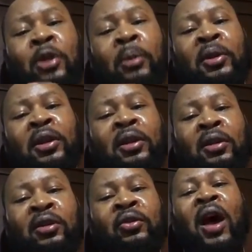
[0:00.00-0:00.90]
you know what I
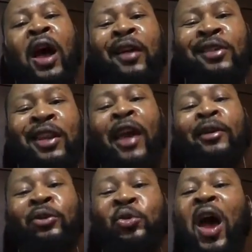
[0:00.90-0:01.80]
mean, to
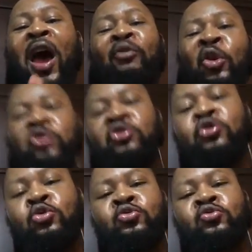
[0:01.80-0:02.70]
have a
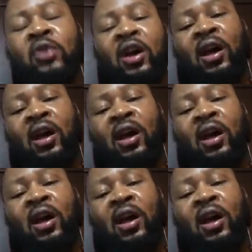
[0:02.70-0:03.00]
new